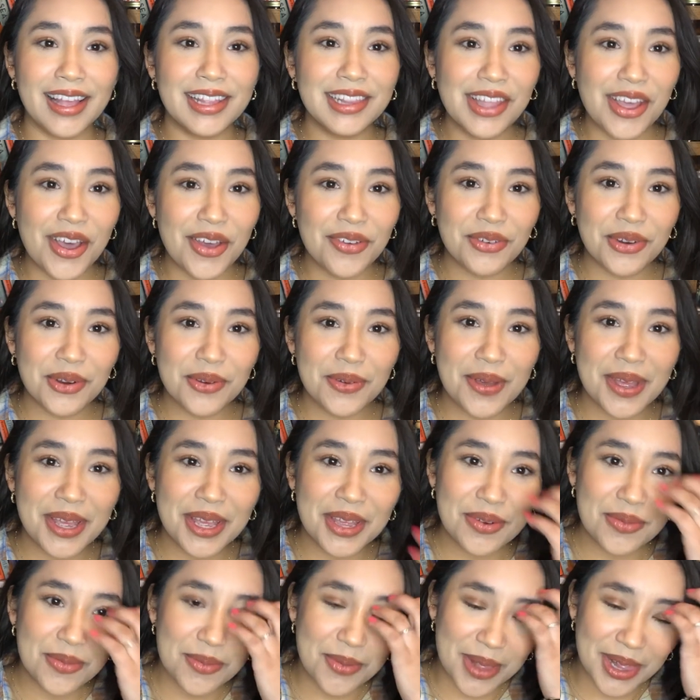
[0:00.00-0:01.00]
Hello
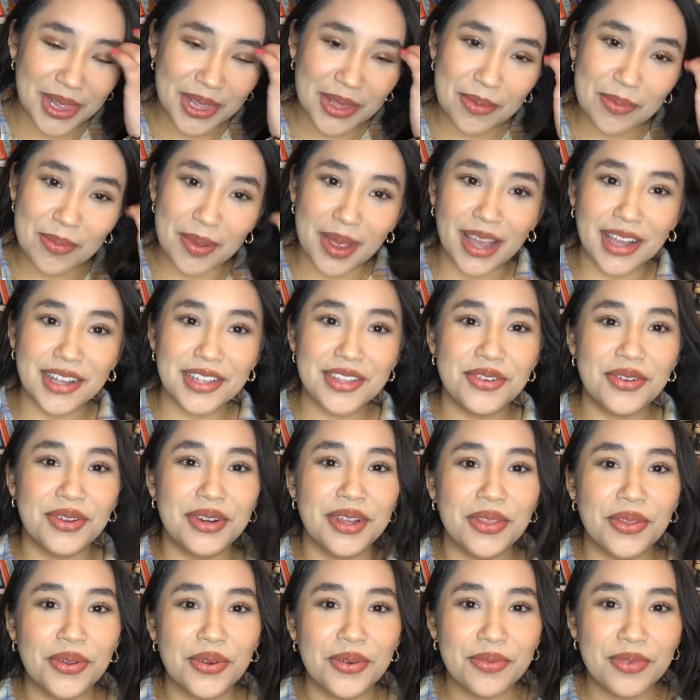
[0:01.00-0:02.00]
everyone, welcome back to
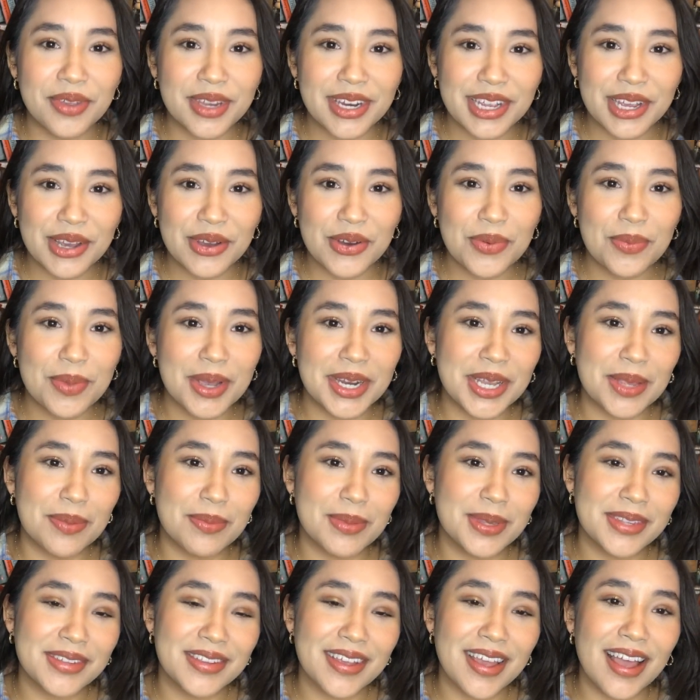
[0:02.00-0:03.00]
another video. My name
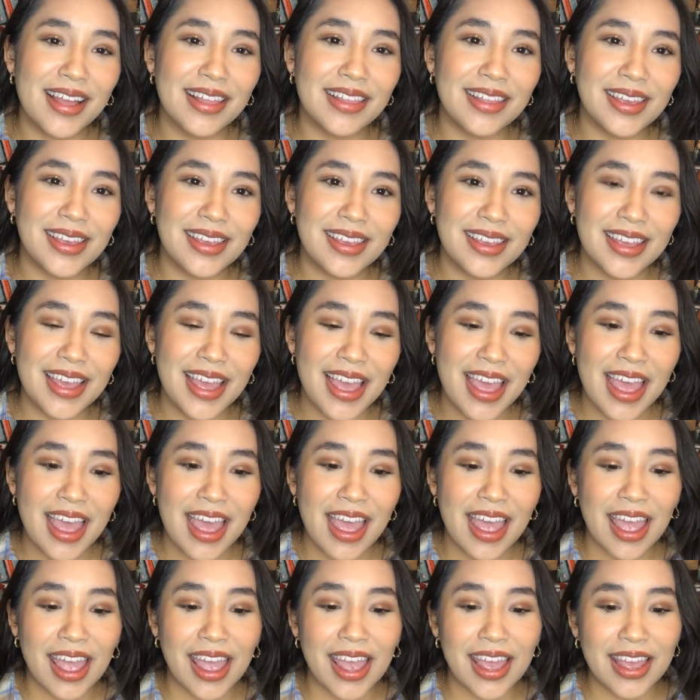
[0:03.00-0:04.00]
is Tally
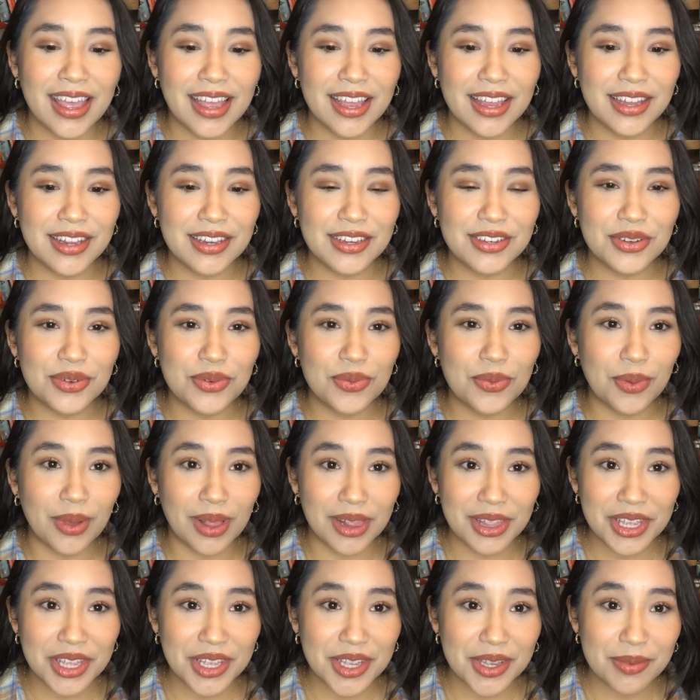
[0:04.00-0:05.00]
and
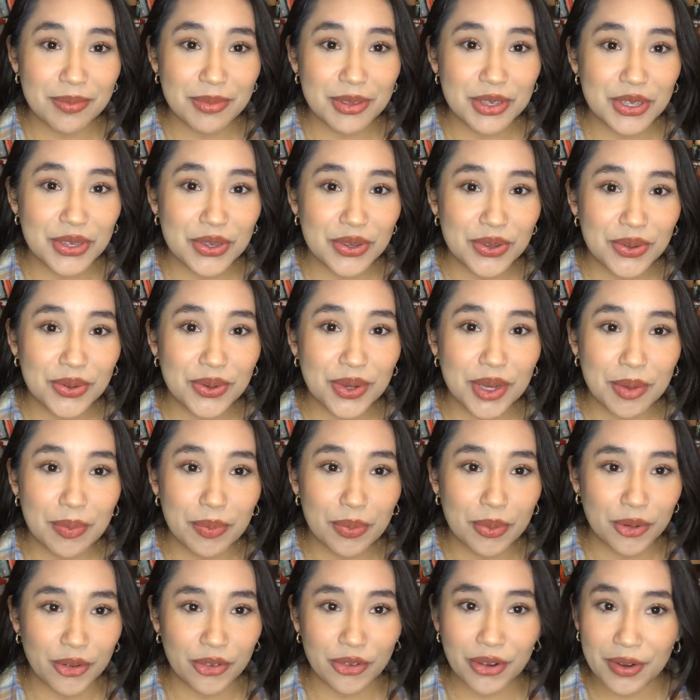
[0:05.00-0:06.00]
welcome to a
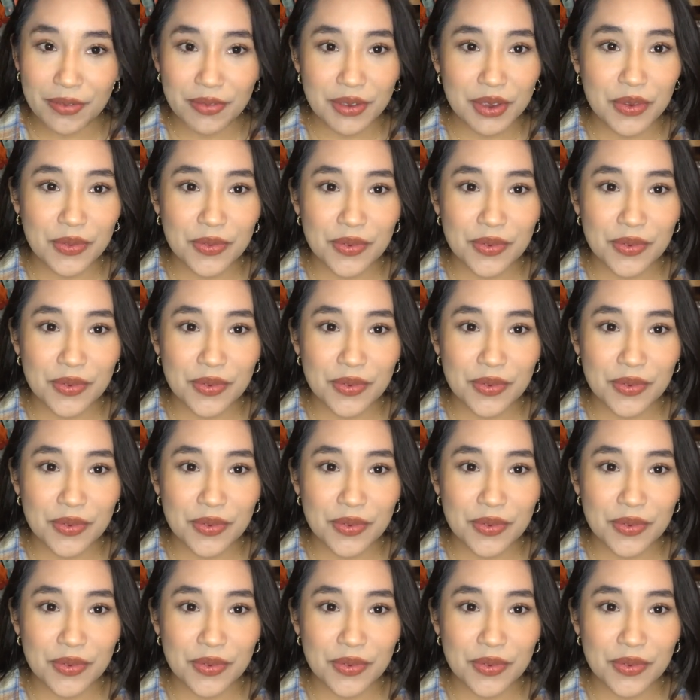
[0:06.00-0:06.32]
book review